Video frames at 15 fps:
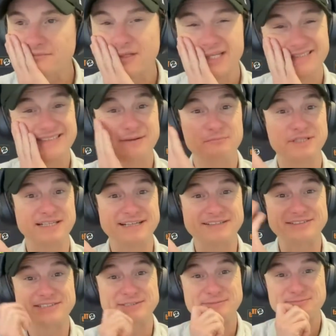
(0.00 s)
something
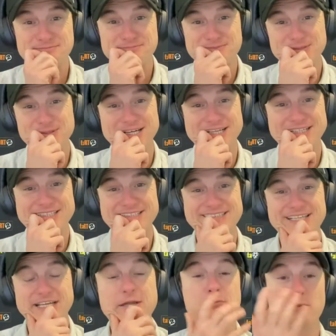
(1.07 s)
else, right?
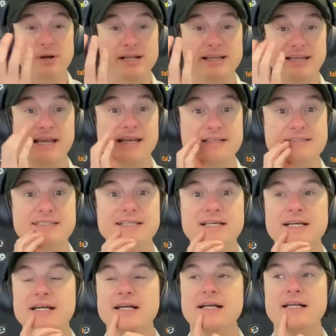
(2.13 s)
Like, he really is.
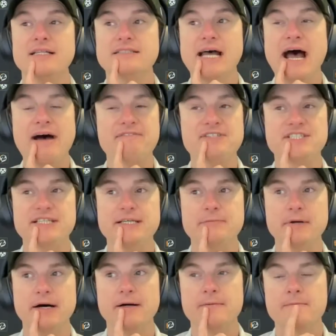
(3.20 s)
To have a
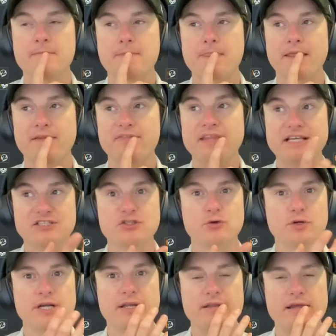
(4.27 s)
seamer this
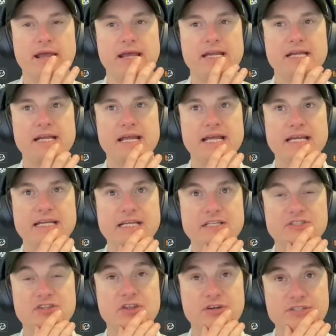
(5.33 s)
good in
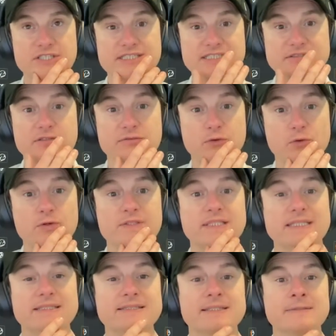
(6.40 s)
his 30s into
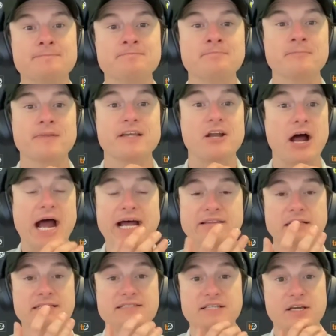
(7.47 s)
40s. You know,
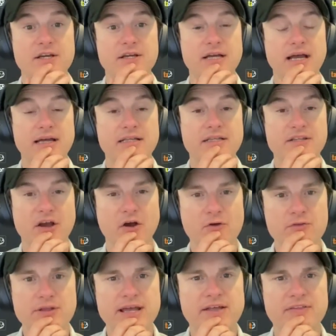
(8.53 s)
Hadley's the
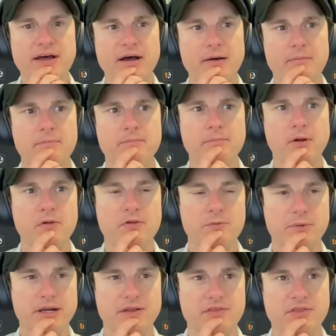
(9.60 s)
only other bowler that
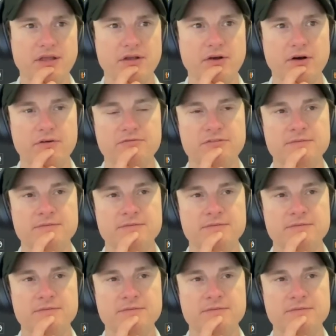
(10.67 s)
we could think of